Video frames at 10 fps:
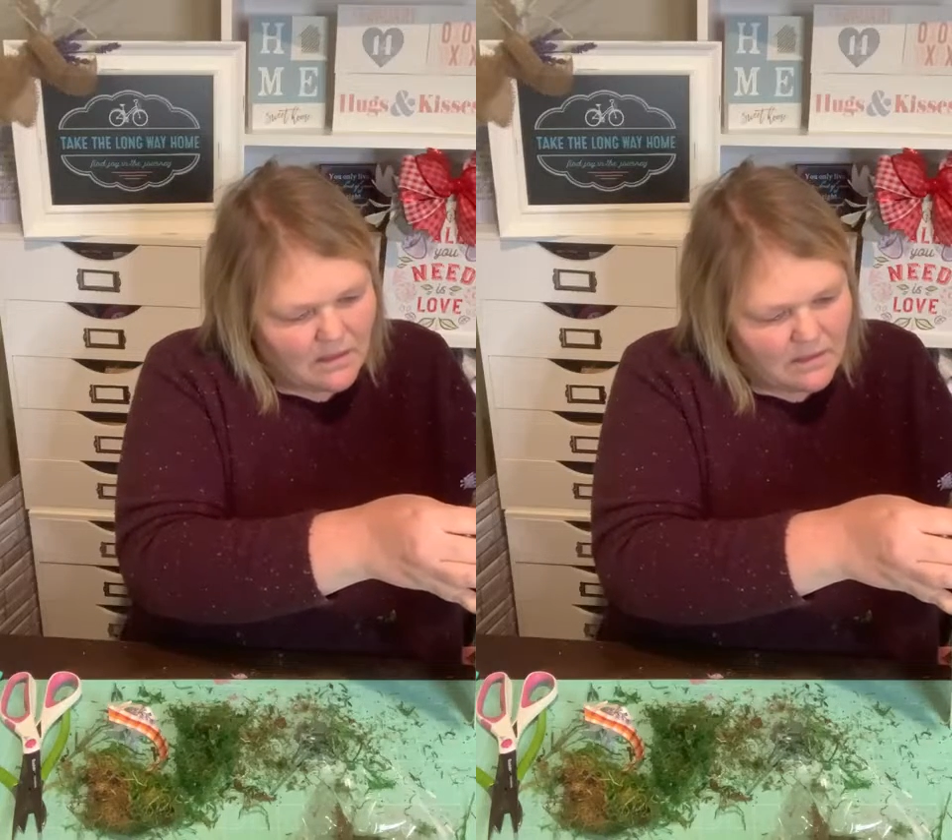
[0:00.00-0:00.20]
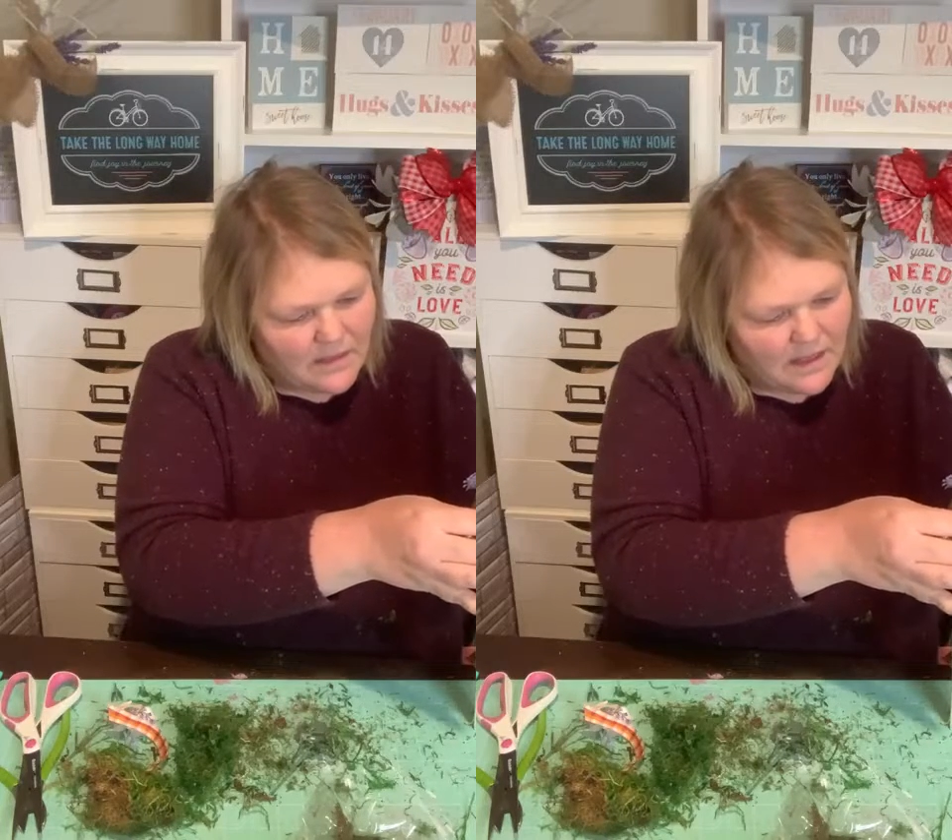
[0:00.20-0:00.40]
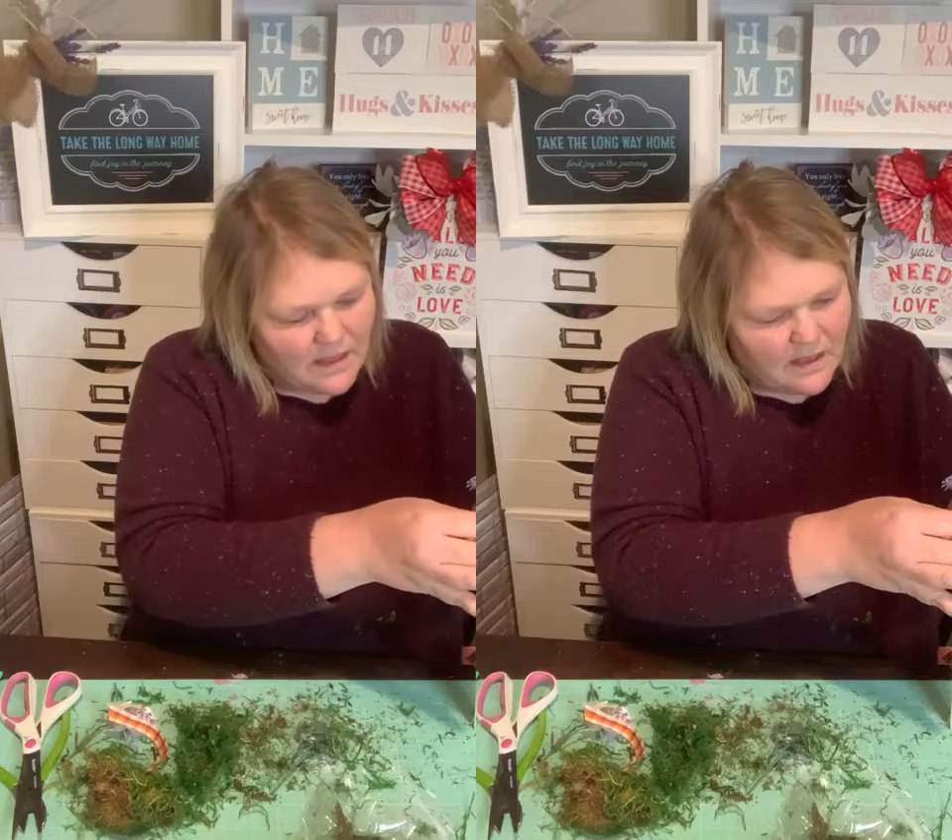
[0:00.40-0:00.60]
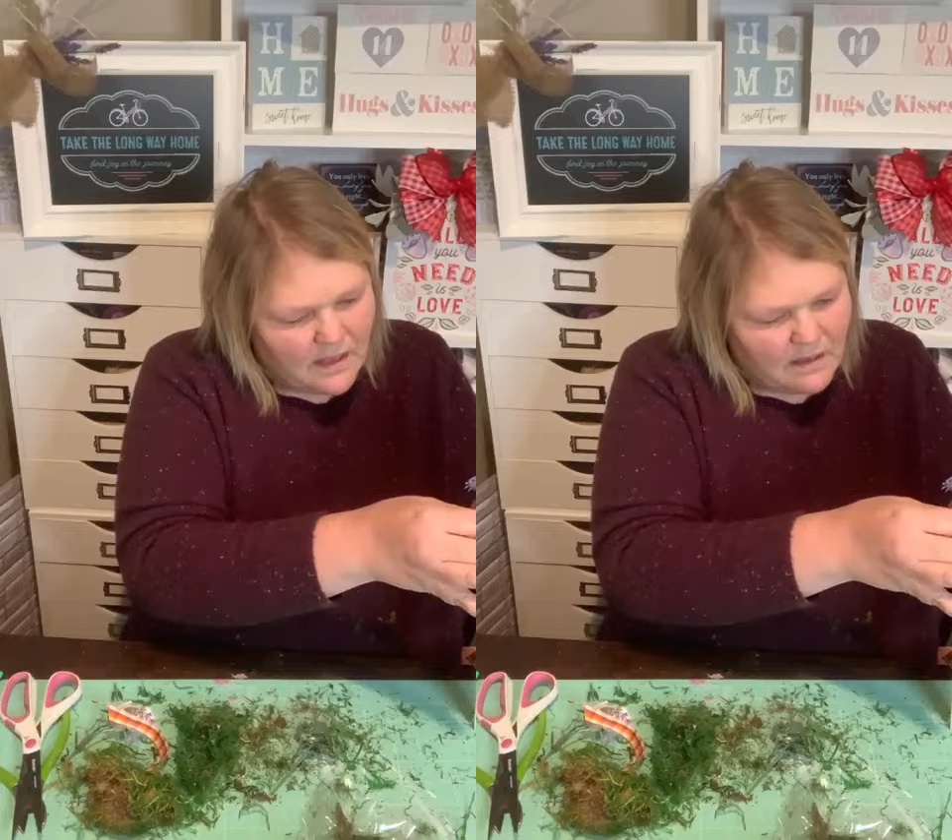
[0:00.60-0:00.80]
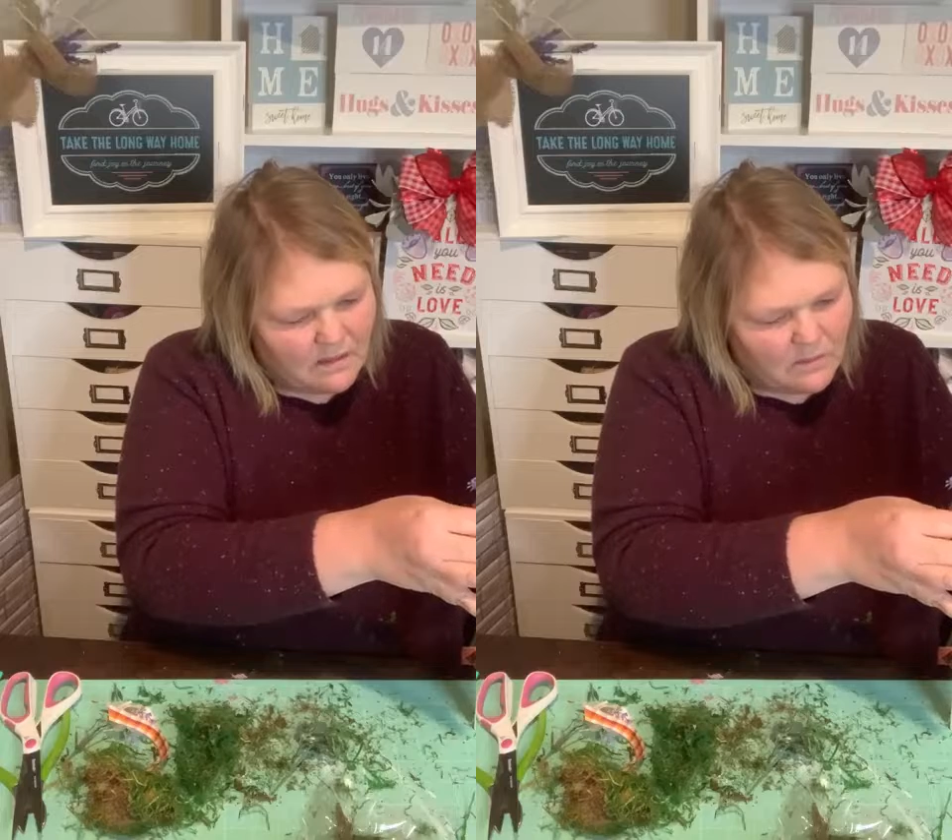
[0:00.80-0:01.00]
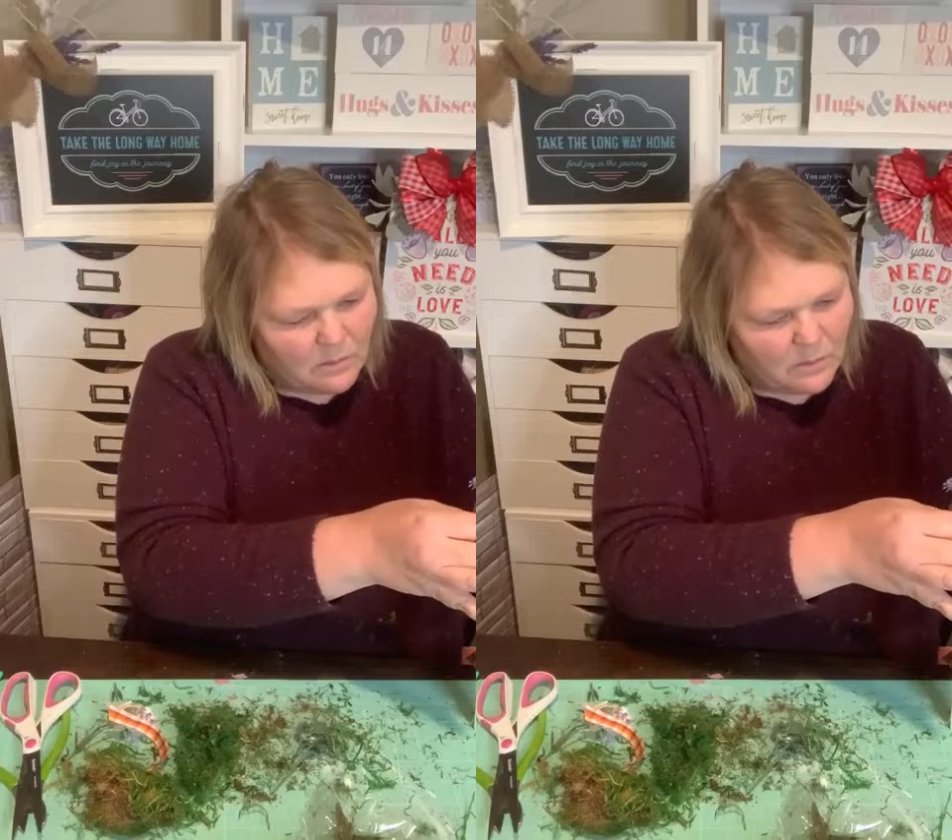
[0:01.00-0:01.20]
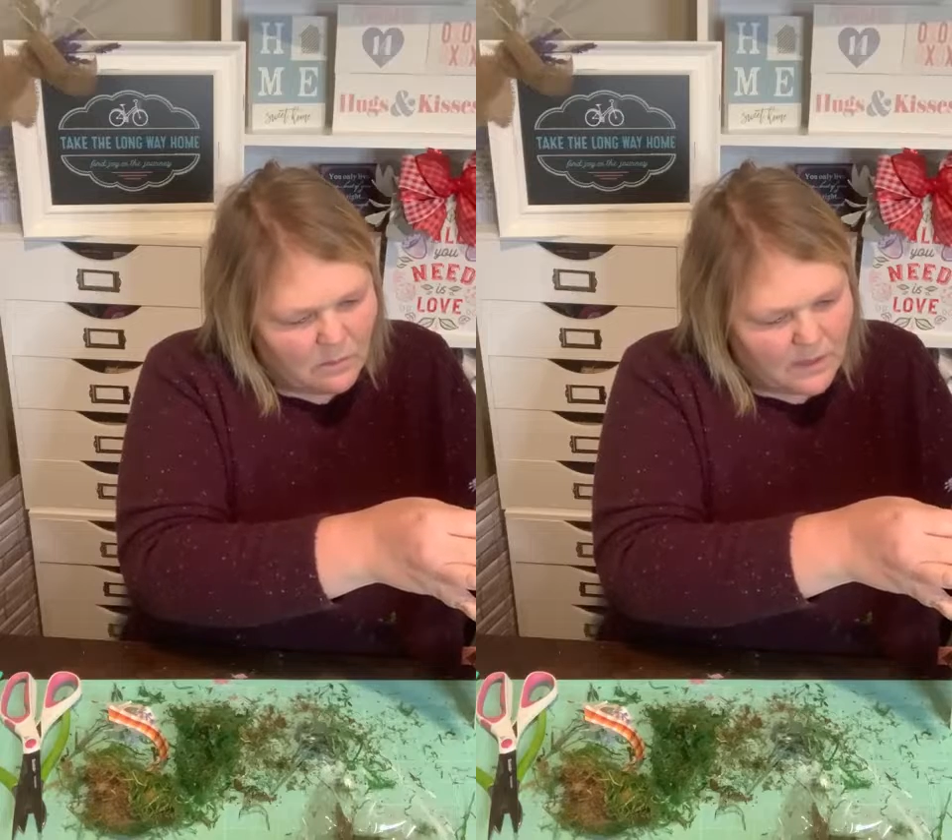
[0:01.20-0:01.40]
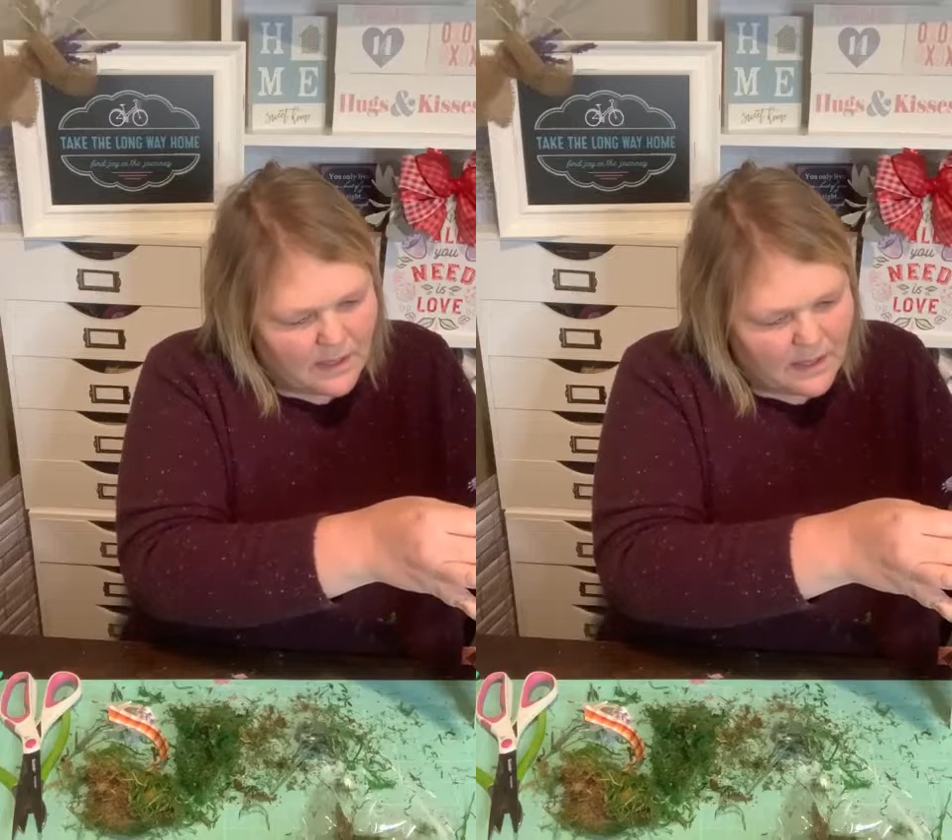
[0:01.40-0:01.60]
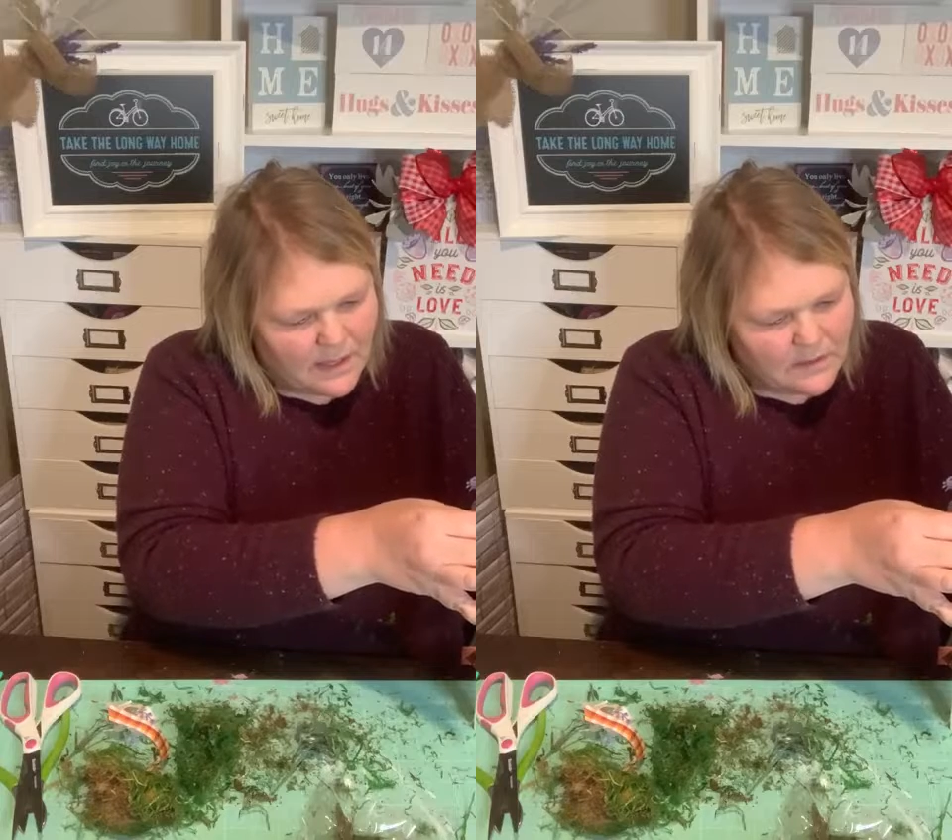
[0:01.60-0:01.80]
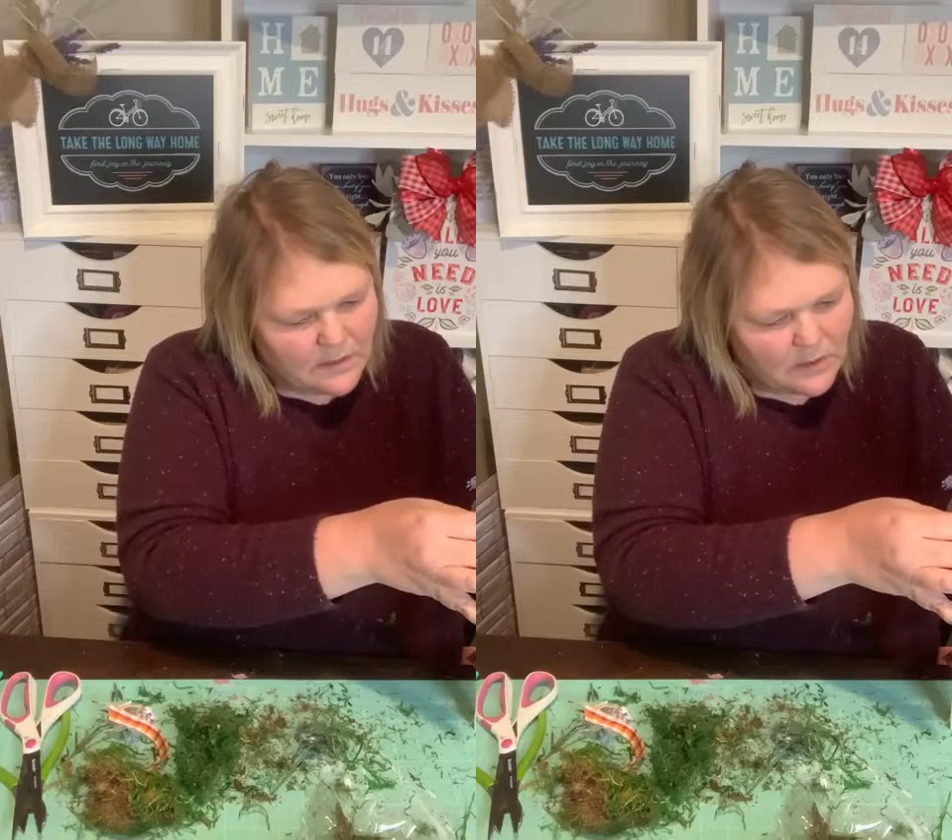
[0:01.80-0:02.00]
the
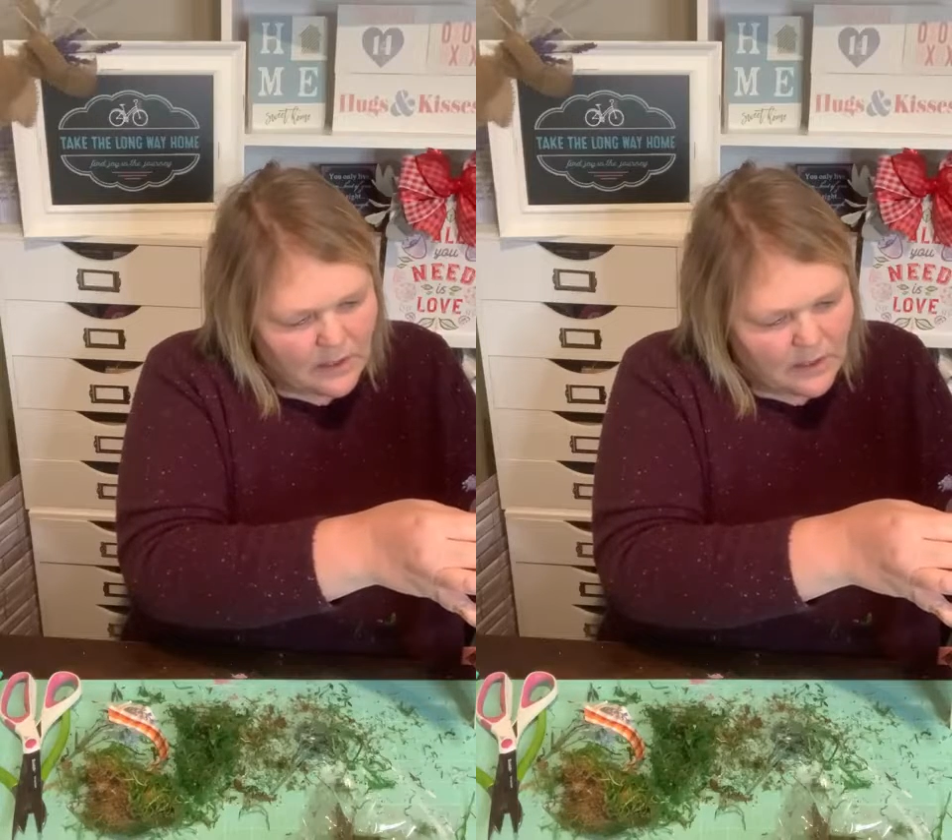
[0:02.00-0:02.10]
cutouts